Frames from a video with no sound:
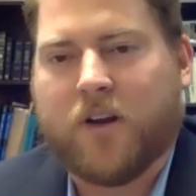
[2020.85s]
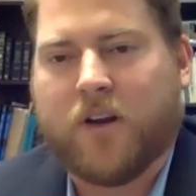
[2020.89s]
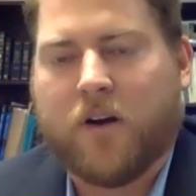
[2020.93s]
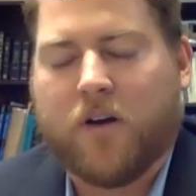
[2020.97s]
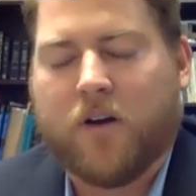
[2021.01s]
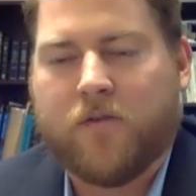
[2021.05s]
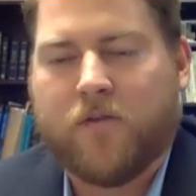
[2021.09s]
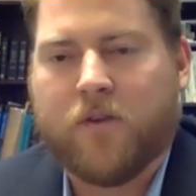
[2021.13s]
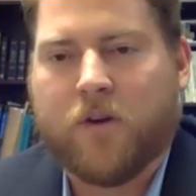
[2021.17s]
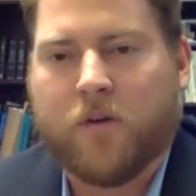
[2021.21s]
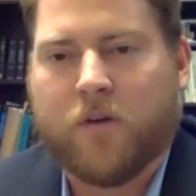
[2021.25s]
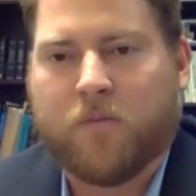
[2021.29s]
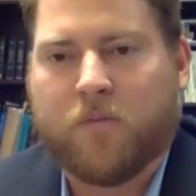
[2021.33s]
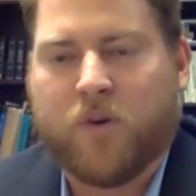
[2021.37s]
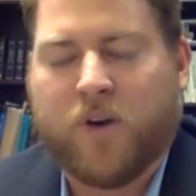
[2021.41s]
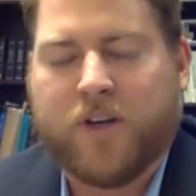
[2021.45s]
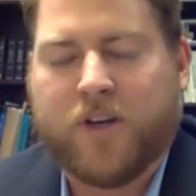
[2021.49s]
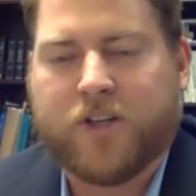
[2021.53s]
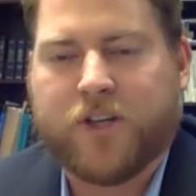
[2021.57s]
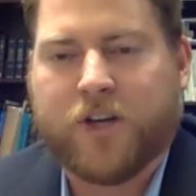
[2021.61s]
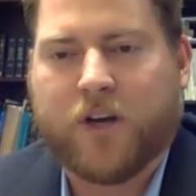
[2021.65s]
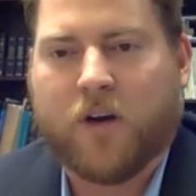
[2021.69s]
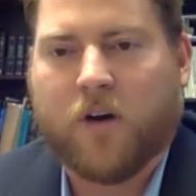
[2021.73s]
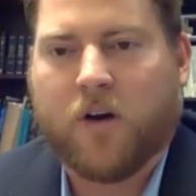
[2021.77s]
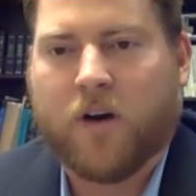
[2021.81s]
If you're
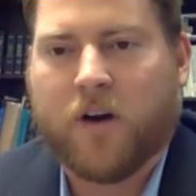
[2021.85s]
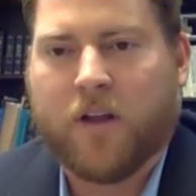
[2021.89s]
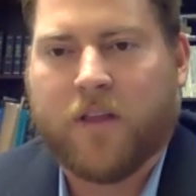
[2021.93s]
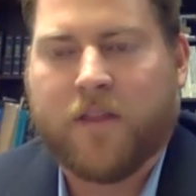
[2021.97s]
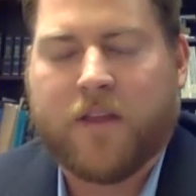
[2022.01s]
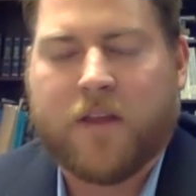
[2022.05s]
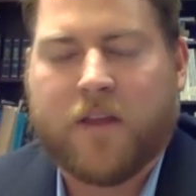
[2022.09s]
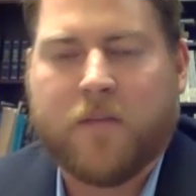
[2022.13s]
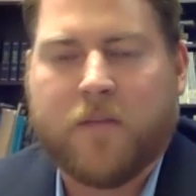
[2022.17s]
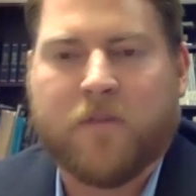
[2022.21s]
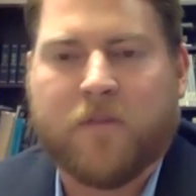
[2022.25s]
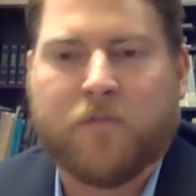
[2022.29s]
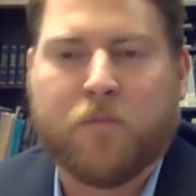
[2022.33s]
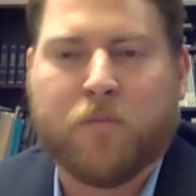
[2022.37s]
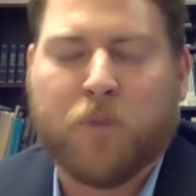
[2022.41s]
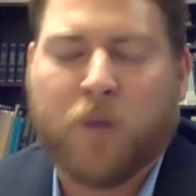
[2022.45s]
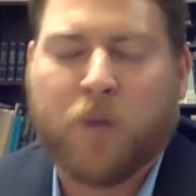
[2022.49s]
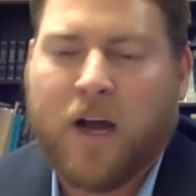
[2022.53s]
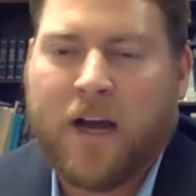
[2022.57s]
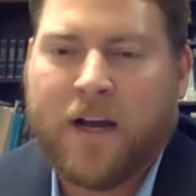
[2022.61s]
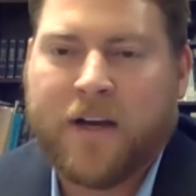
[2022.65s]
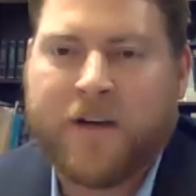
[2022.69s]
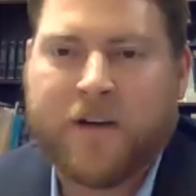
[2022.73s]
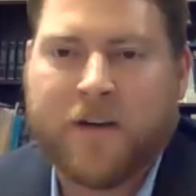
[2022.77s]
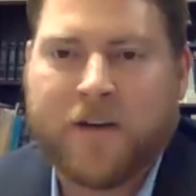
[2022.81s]
preaching on a theme of
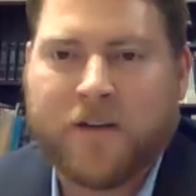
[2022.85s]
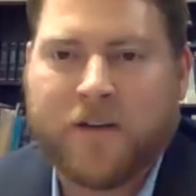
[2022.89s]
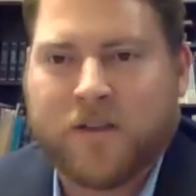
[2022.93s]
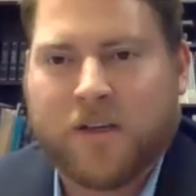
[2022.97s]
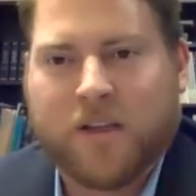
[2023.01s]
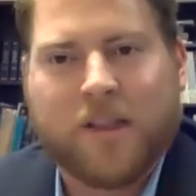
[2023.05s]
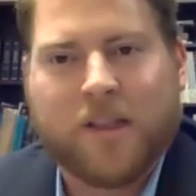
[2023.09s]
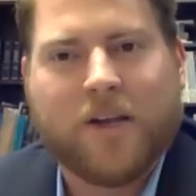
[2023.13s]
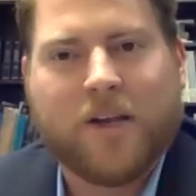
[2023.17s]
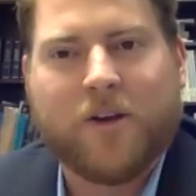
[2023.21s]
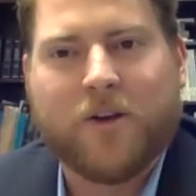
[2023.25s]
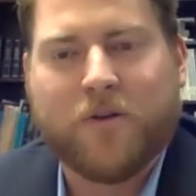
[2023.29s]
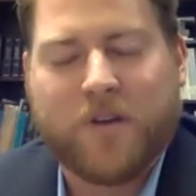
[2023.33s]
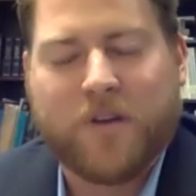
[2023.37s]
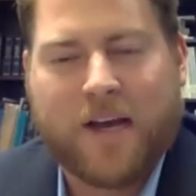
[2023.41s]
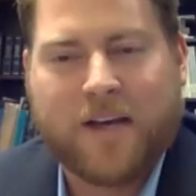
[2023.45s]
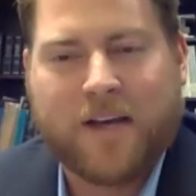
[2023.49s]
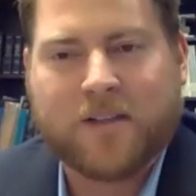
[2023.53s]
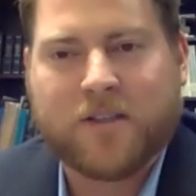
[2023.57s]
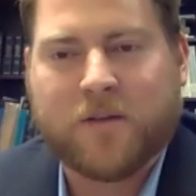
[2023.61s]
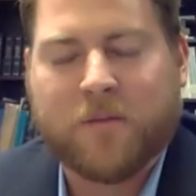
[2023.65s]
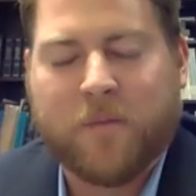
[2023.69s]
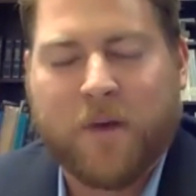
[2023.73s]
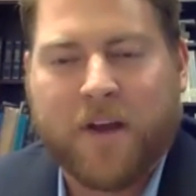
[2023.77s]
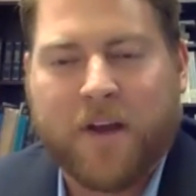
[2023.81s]
blindness in the New
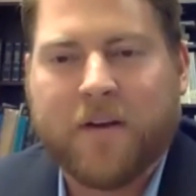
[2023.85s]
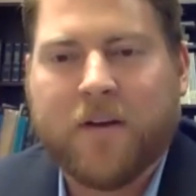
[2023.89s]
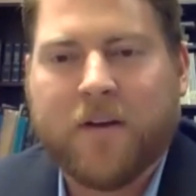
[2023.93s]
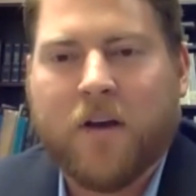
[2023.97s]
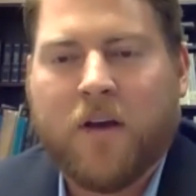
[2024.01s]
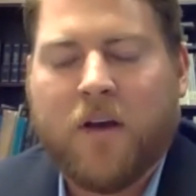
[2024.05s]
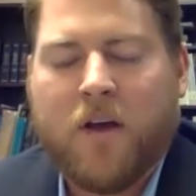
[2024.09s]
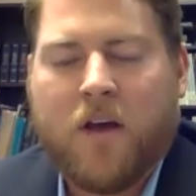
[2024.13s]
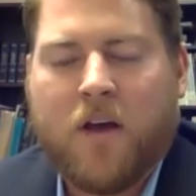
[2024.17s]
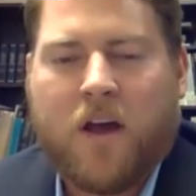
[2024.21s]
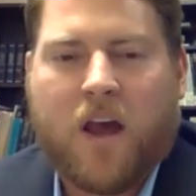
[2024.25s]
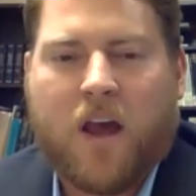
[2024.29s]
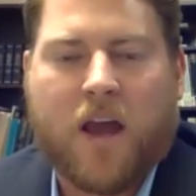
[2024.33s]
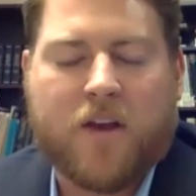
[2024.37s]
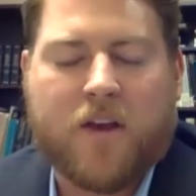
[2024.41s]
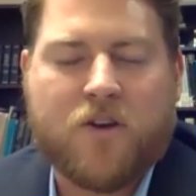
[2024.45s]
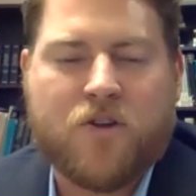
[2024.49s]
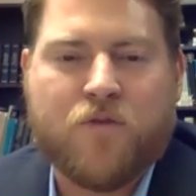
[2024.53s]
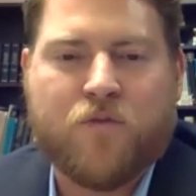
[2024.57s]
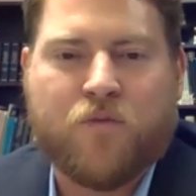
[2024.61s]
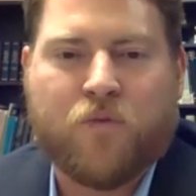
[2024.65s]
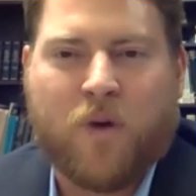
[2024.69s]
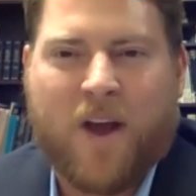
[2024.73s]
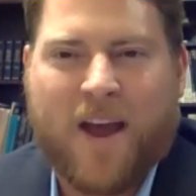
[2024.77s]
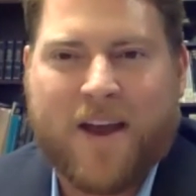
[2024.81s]
Testament, and
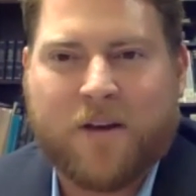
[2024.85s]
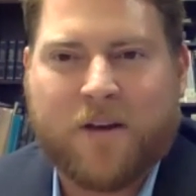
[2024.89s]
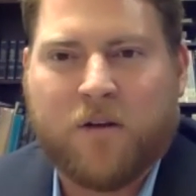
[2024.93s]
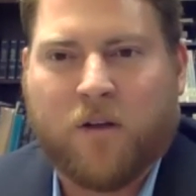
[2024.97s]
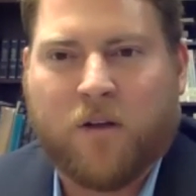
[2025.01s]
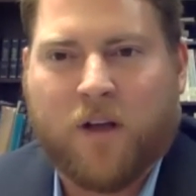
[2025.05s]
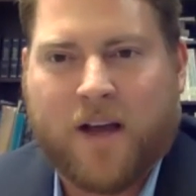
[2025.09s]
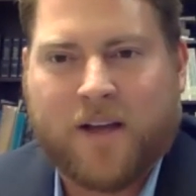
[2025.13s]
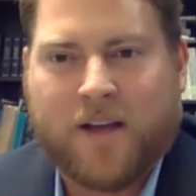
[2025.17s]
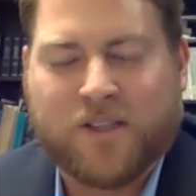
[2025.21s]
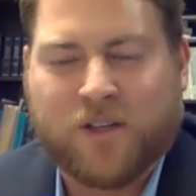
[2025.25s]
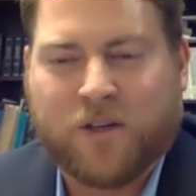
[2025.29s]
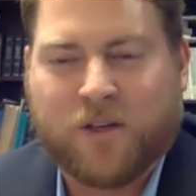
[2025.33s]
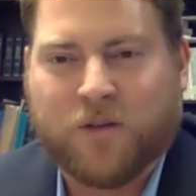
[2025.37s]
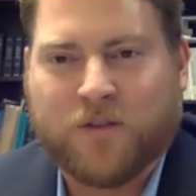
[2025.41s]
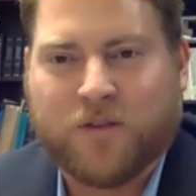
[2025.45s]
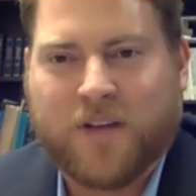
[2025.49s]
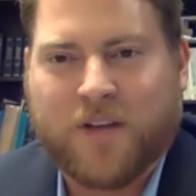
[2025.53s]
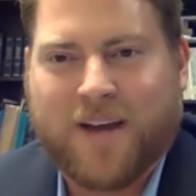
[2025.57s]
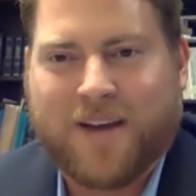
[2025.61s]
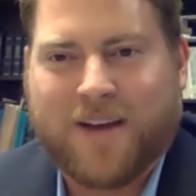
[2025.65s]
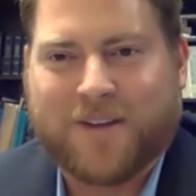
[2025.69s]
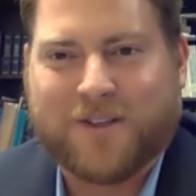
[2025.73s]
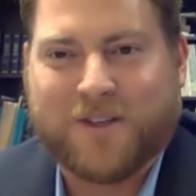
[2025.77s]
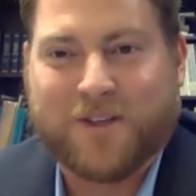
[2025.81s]
you've read classical
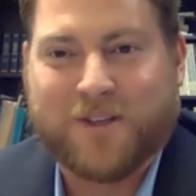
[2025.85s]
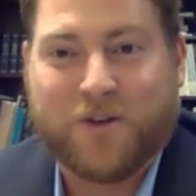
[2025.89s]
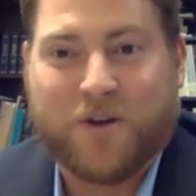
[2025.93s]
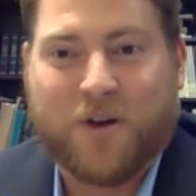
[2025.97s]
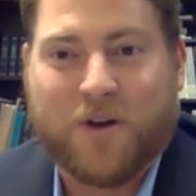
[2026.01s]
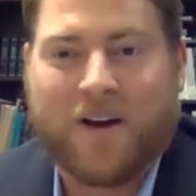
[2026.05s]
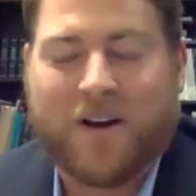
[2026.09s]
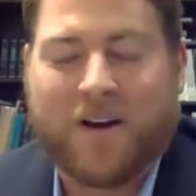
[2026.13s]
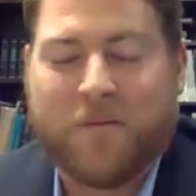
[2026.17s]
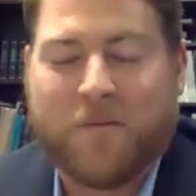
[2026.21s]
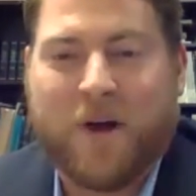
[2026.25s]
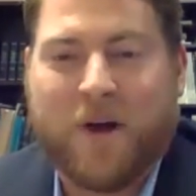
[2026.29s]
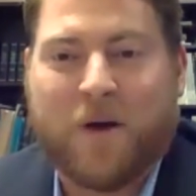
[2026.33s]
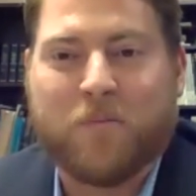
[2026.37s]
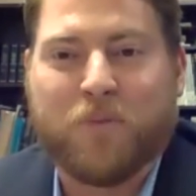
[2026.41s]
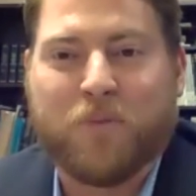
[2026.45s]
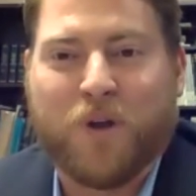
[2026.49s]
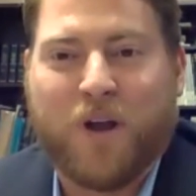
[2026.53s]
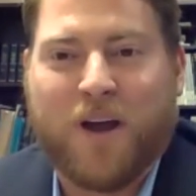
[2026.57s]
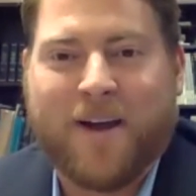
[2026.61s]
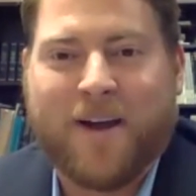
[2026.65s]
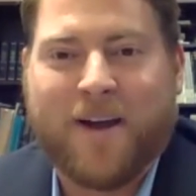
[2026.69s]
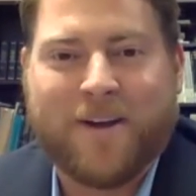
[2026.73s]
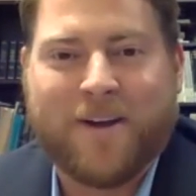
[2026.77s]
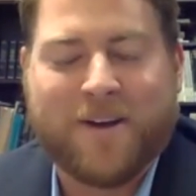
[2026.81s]
texts that talk about
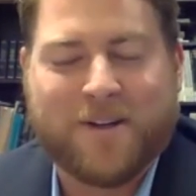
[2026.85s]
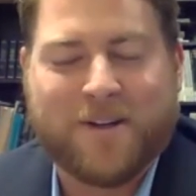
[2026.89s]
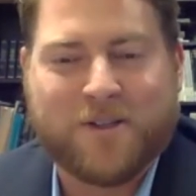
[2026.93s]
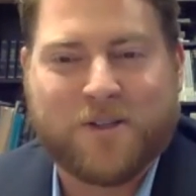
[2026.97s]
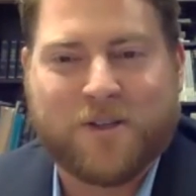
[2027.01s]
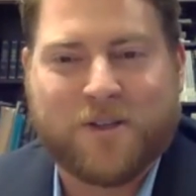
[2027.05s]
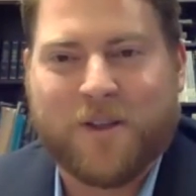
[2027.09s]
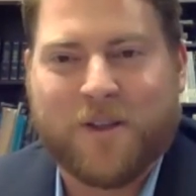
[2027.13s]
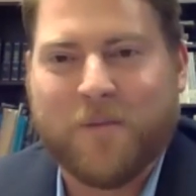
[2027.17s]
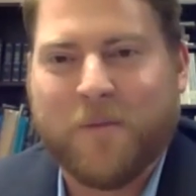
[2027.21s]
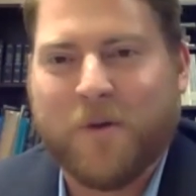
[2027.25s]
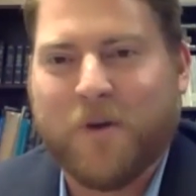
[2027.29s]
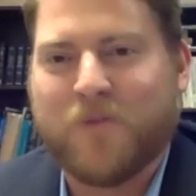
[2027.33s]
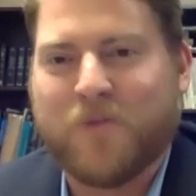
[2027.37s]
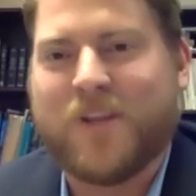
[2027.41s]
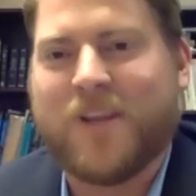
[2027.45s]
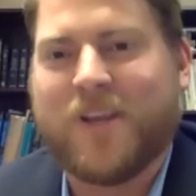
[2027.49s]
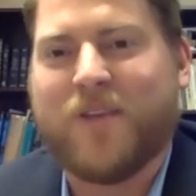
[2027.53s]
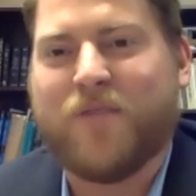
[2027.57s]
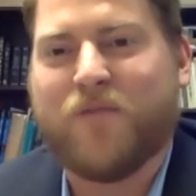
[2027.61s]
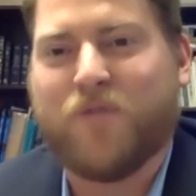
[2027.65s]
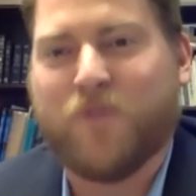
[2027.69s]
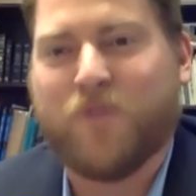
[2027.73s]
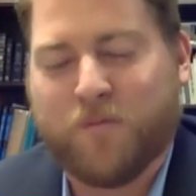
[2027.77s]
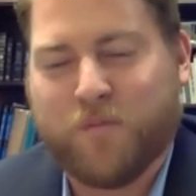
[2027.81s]
blindness and the
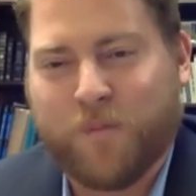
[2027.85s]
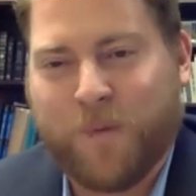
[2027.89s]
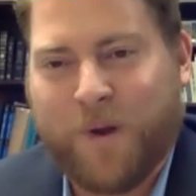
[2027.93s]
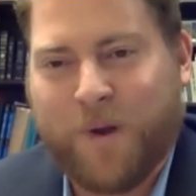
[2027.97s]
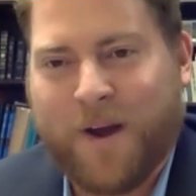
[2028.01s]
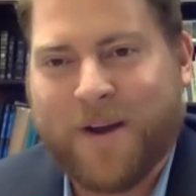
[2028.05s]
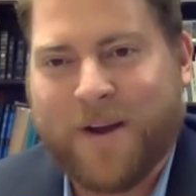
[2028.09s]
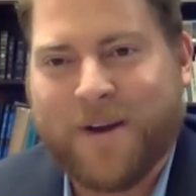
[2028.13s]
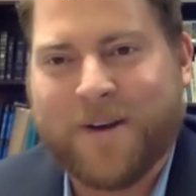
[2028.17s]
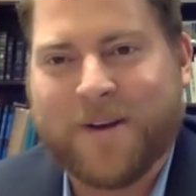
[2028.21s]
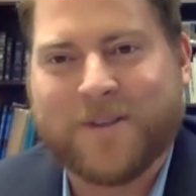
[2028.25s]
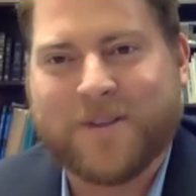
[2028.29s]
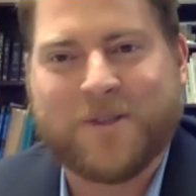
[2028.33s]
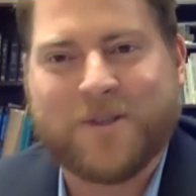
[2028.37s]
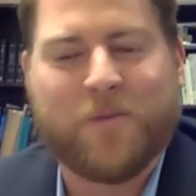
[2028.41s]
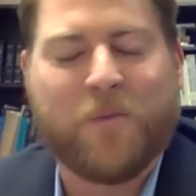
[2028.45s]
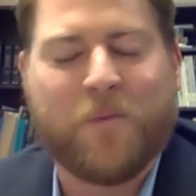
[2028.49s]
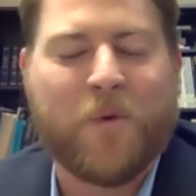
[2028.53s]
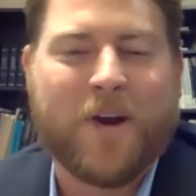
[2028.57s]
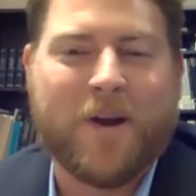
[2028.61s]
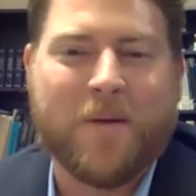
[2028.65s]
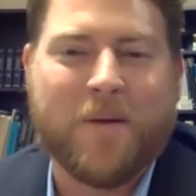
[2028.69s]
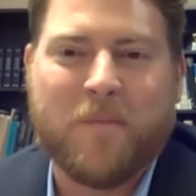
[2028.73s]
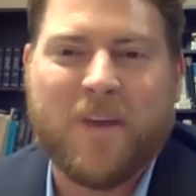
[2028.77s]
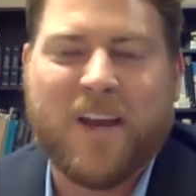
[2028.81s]
motif of blindness and
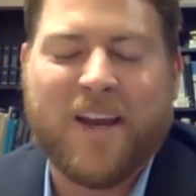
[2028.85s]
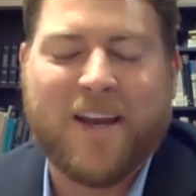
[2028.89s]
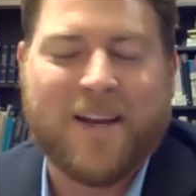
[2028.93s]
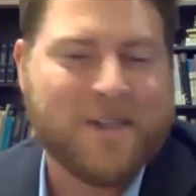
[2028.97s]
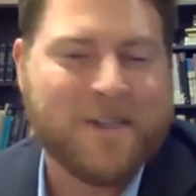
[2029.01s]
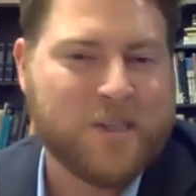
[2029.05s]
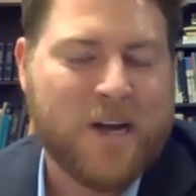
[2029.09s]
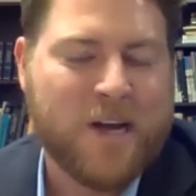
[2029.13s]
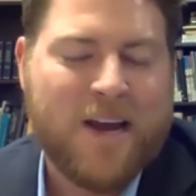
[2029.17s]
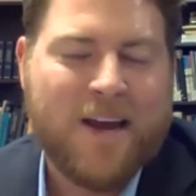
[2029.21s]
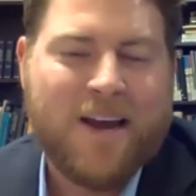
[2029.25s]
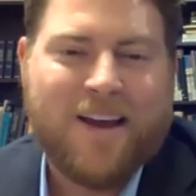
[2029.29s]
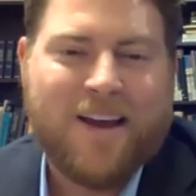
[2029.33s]
what it means,